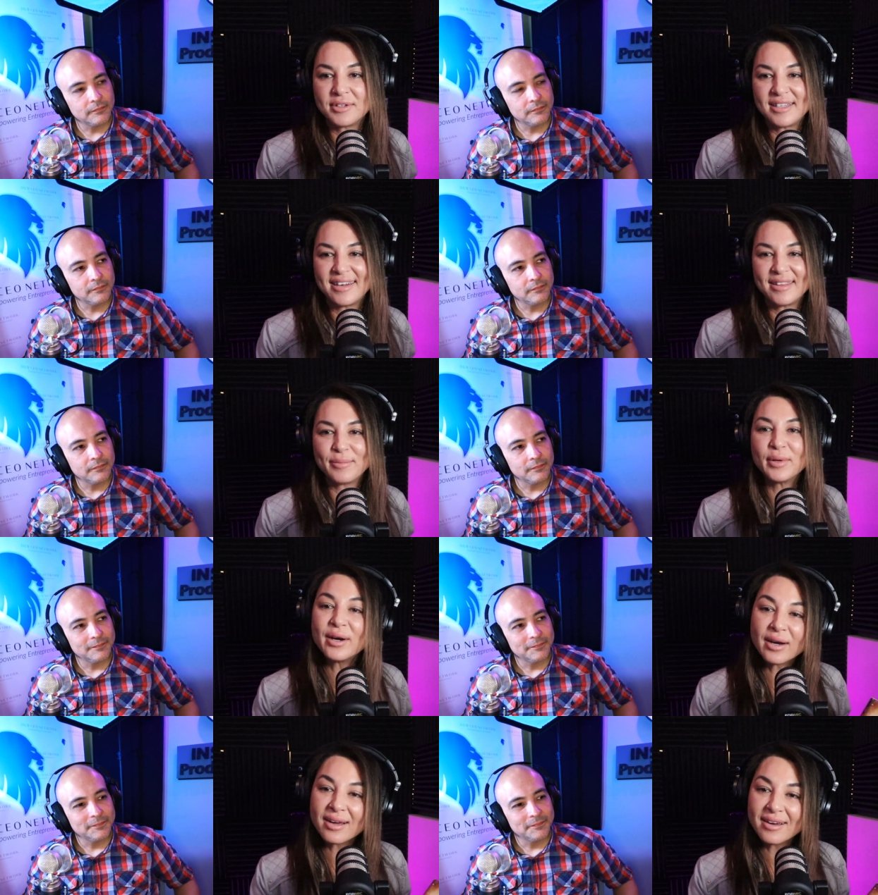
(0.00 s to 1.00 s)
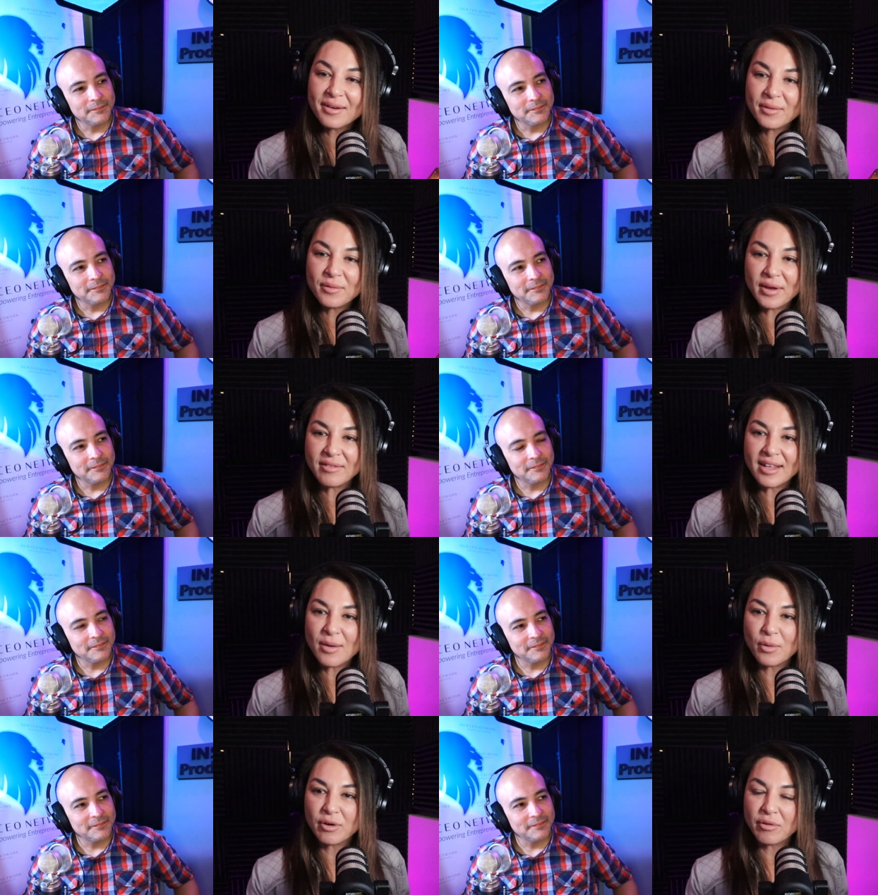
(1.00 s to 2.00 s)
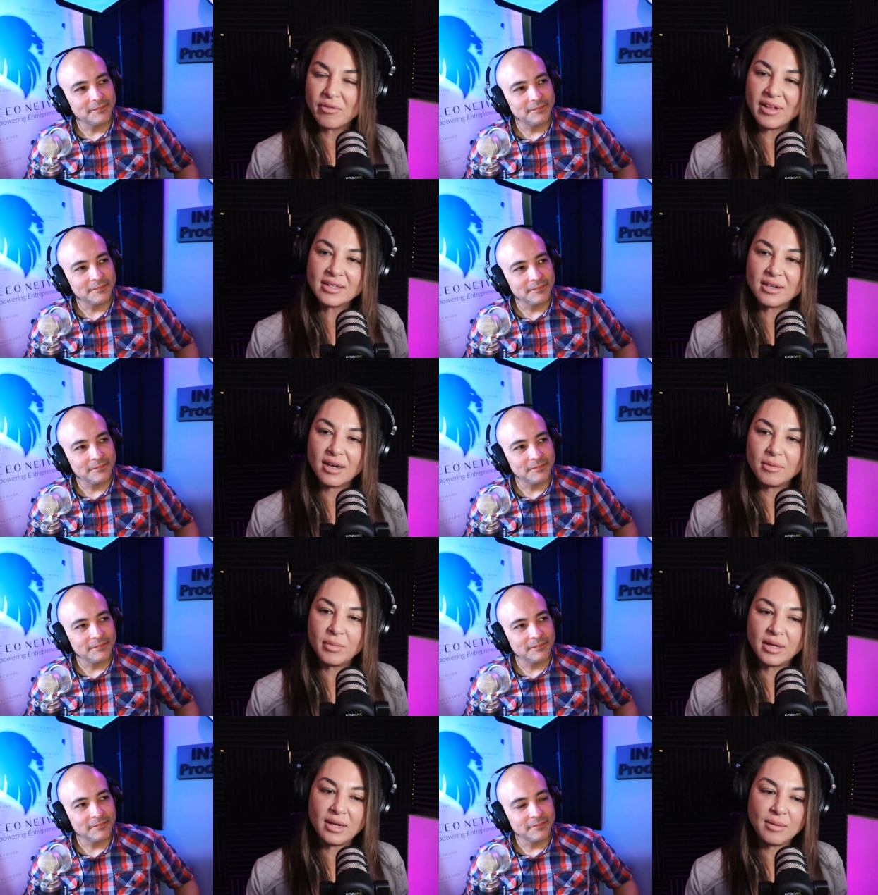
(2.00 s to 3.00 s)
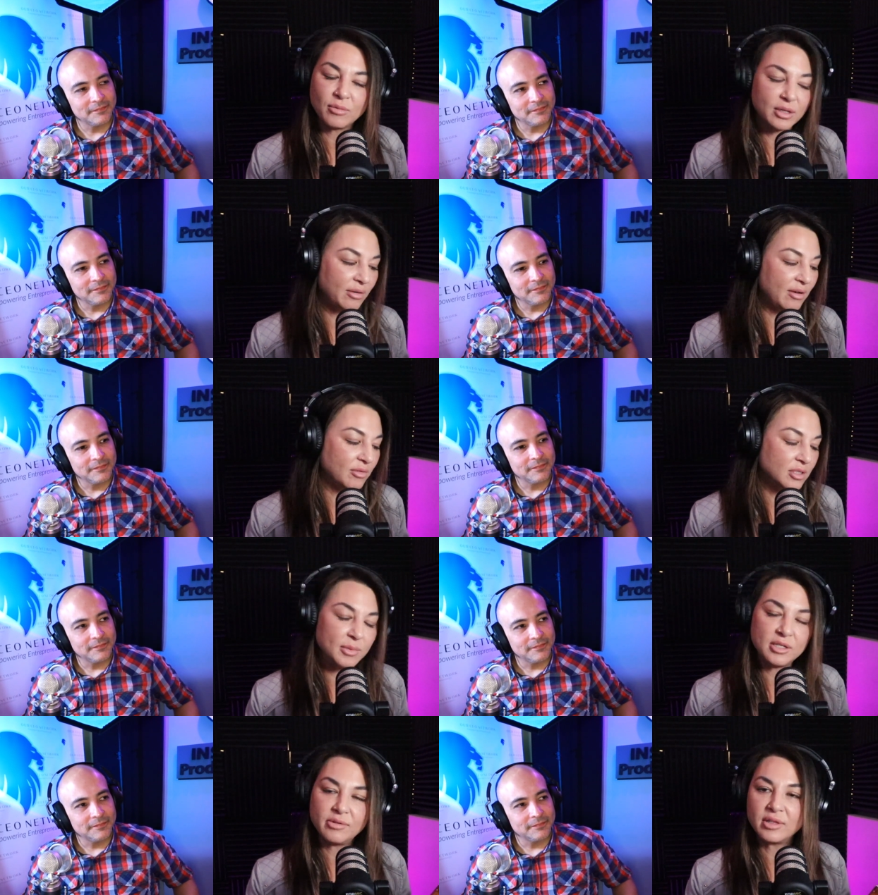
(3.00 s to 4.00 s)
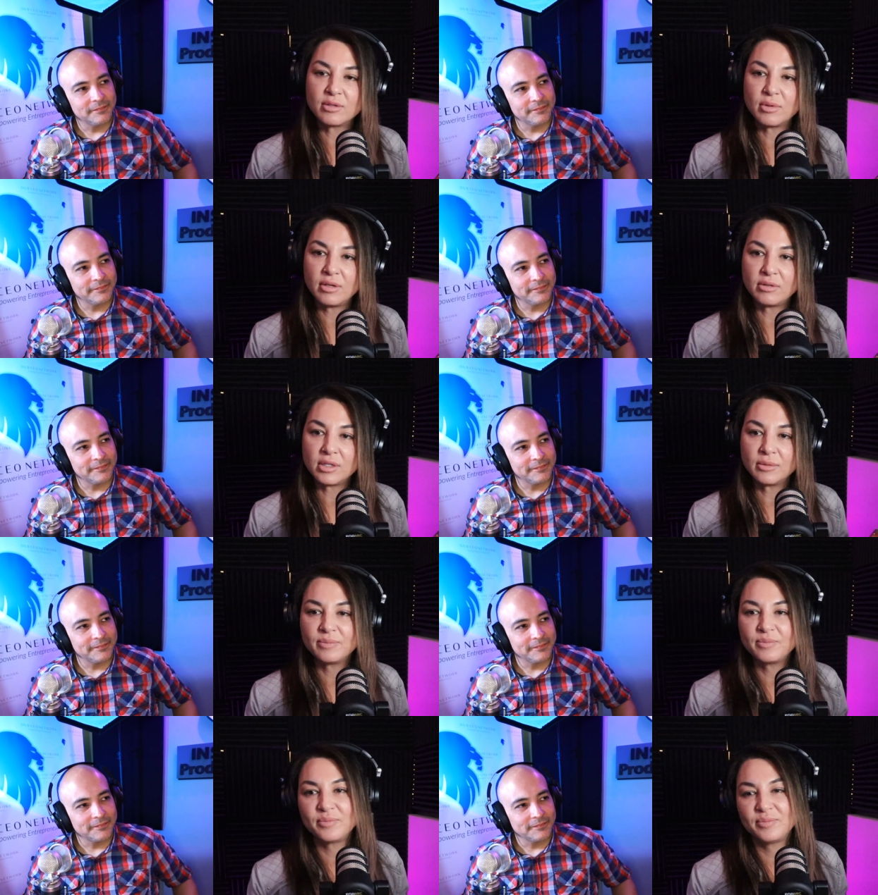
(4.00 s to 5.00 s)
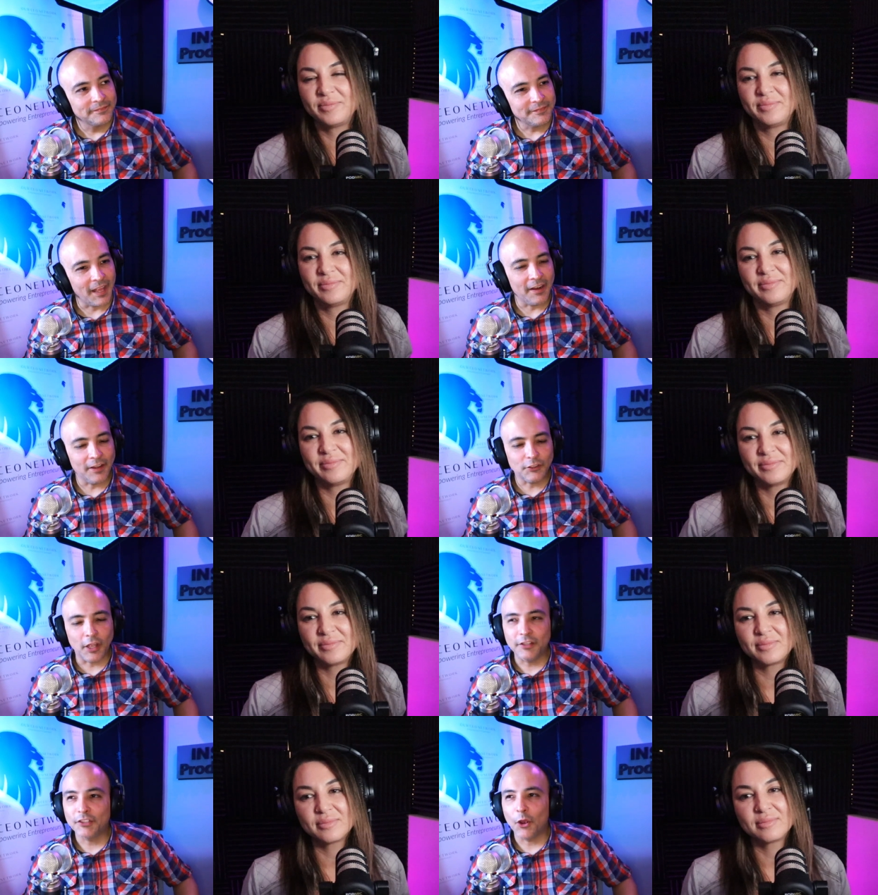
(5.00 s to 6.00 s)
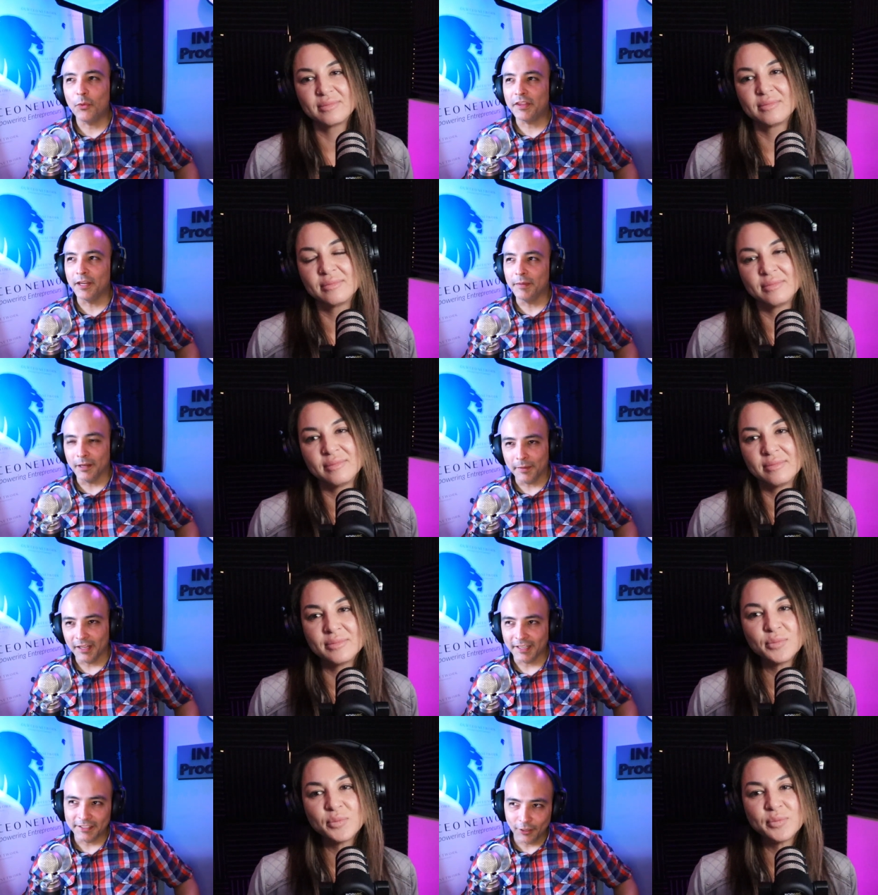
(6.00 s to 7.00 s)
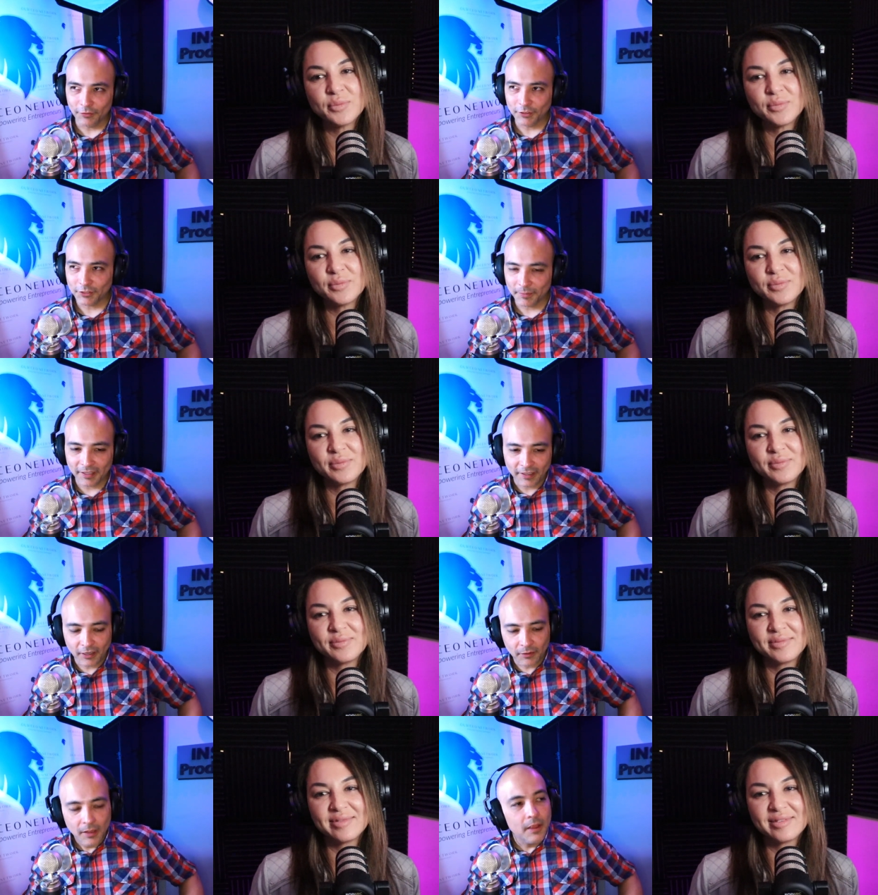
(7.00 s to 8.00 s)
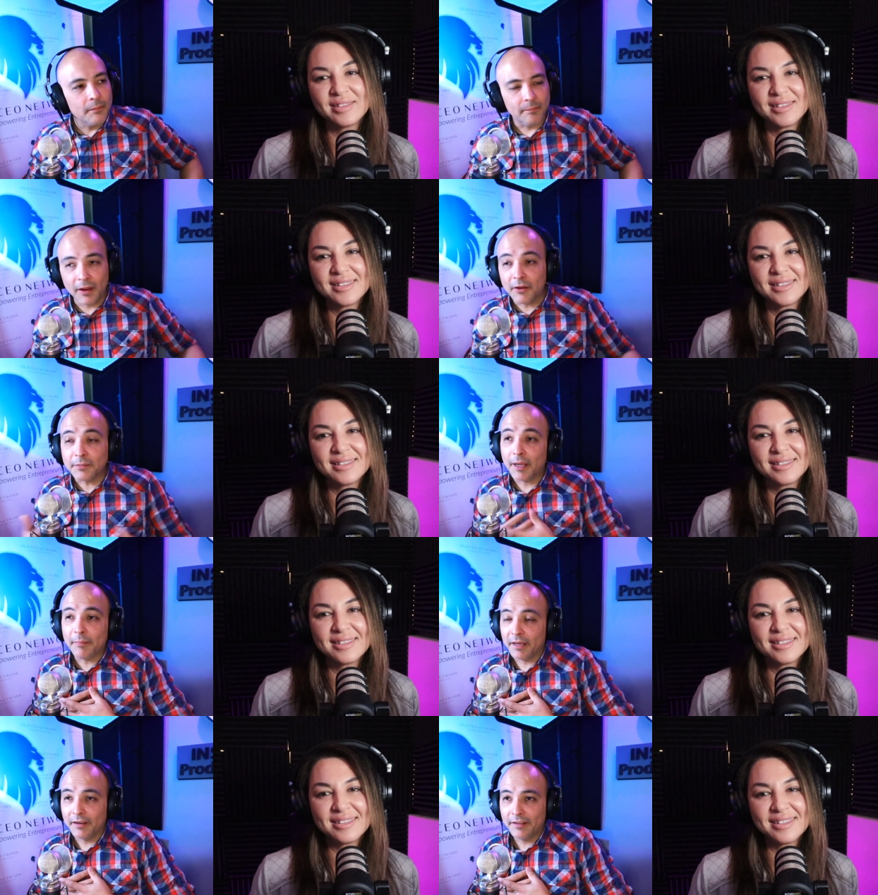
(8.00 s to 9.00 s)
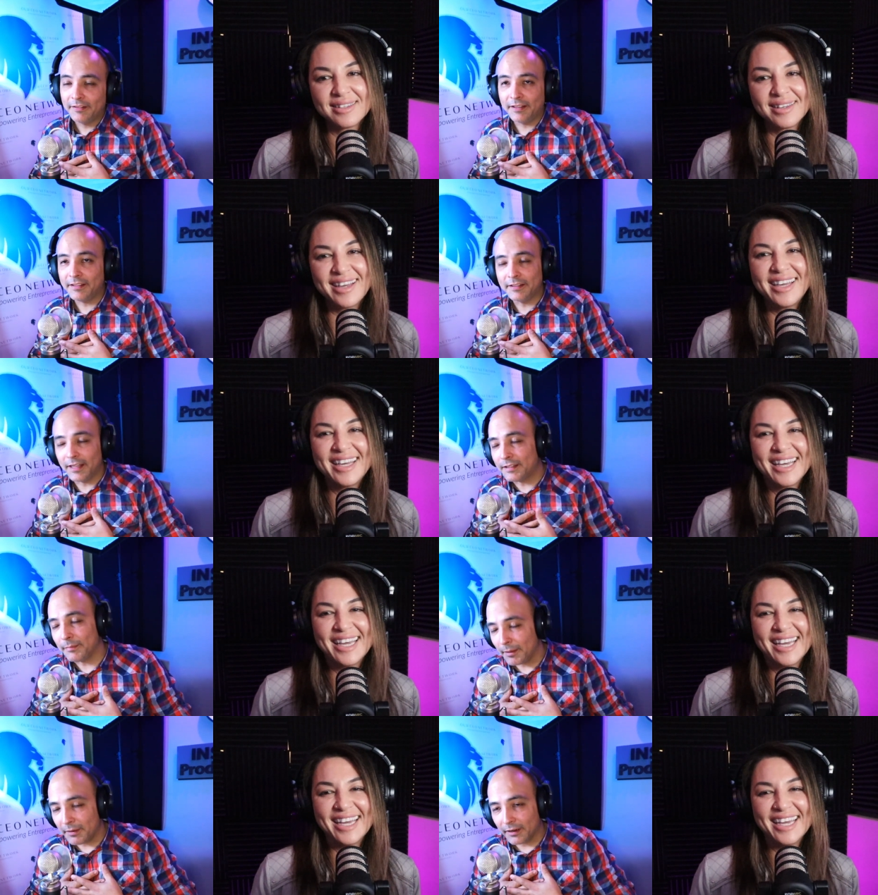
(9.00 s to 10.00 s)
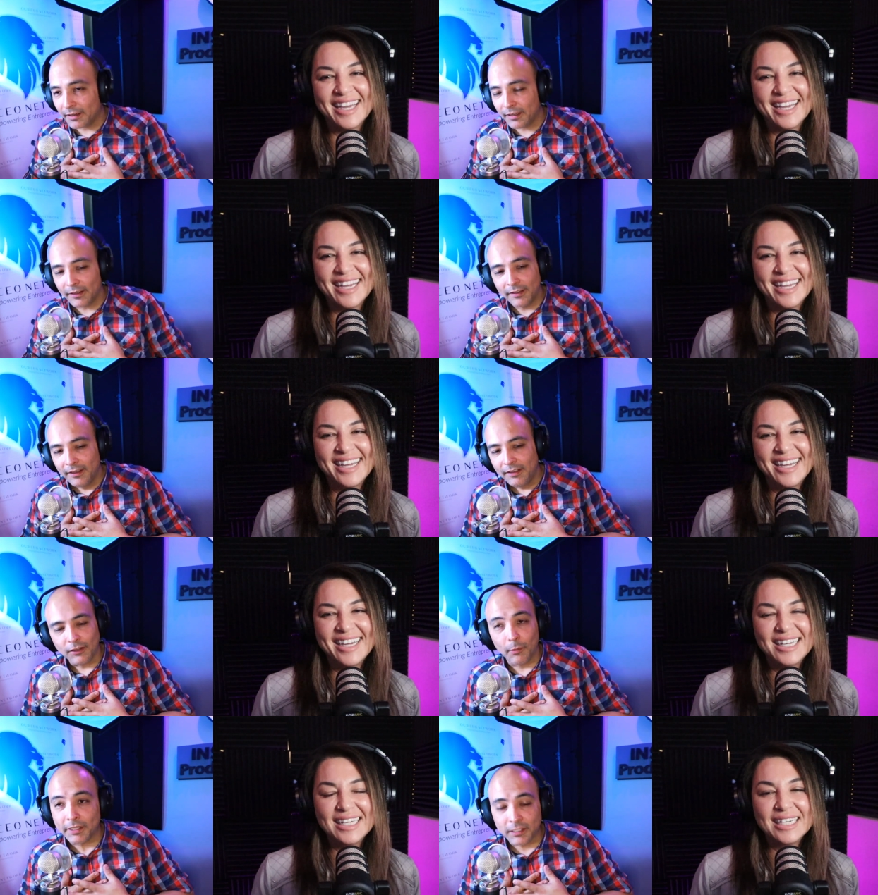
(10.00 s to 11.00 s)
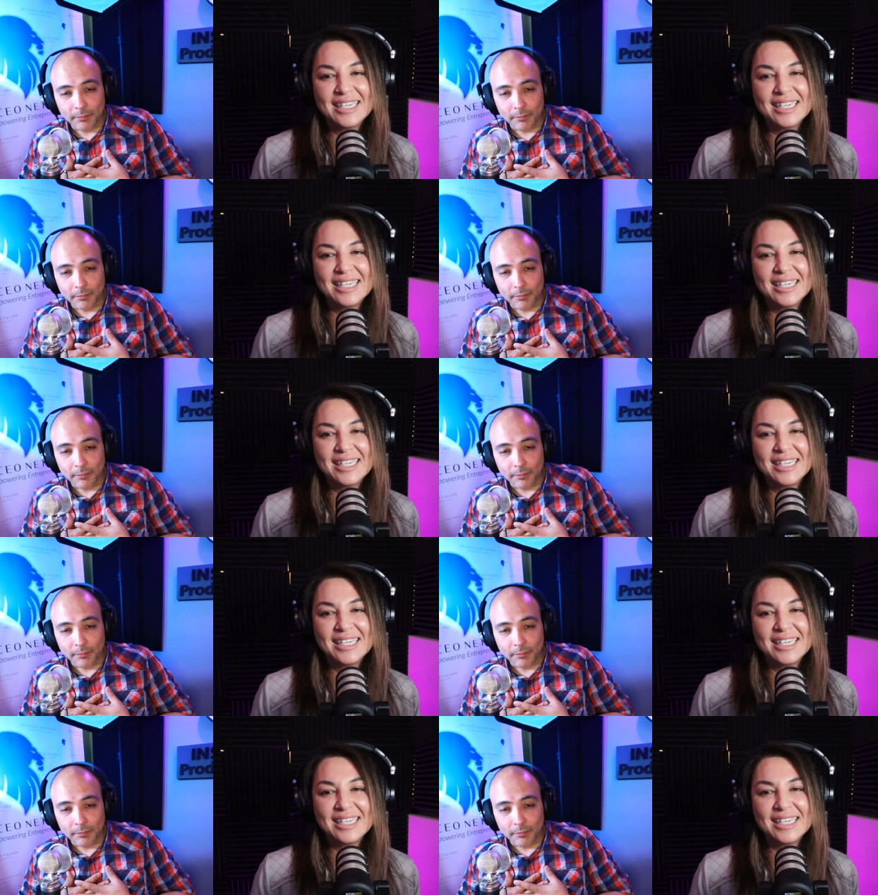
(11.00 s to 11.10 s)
Speaker 1: the end of the book when we have a lot more to reflect on, but I'm really grateful to be doing this with you too.
Speaker 2: Yeah, and it's so within me to be like selfish and be like, you know, Mary's my Mary. That's my Mary. Nobody's gonna